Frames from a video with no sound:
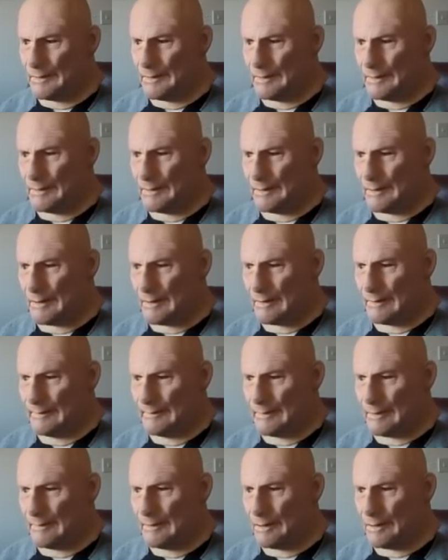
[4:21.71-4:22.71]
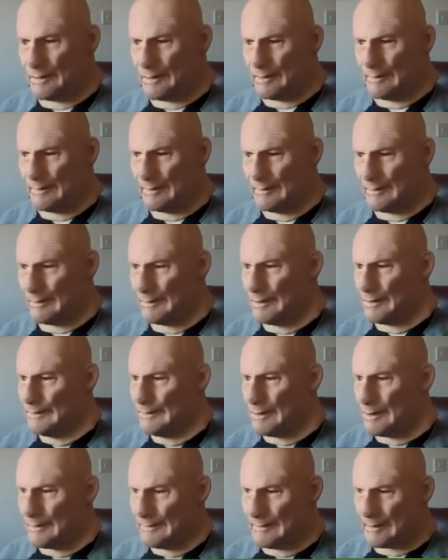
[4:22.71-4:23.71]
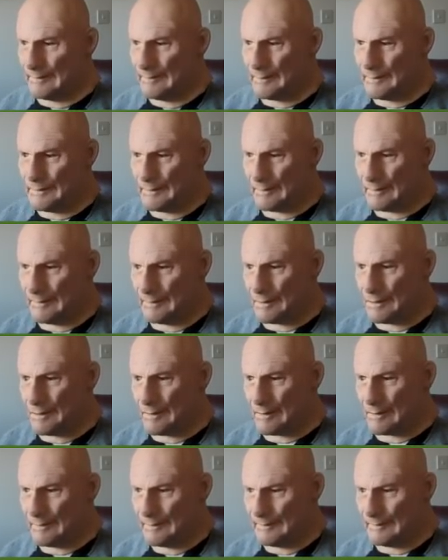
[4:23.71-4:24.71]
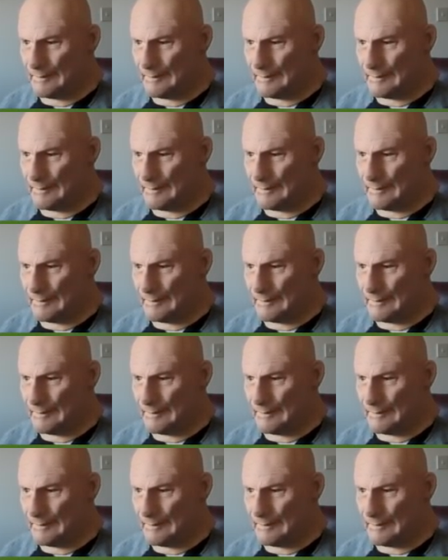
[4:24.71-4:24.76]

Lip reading: Oh, I'm all over the place. Look at what happens when I do a wager,